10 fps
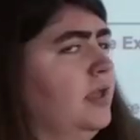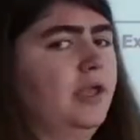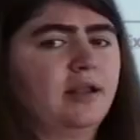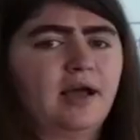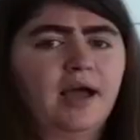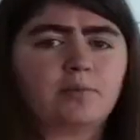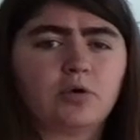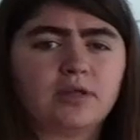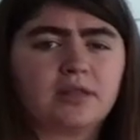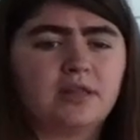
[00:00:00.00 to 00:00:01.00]
And I'm
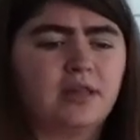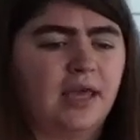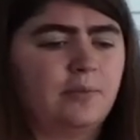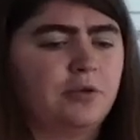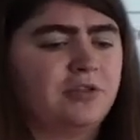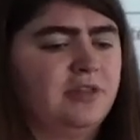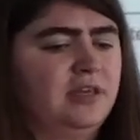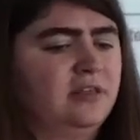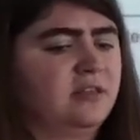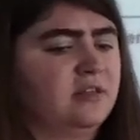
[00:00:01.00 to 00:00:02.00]
going to label
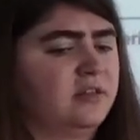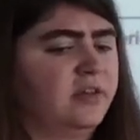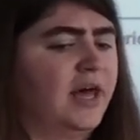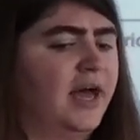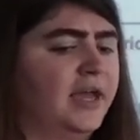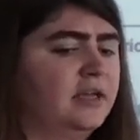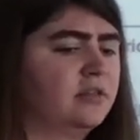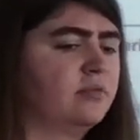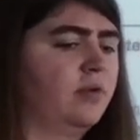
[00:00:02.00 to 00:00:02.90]
these lines,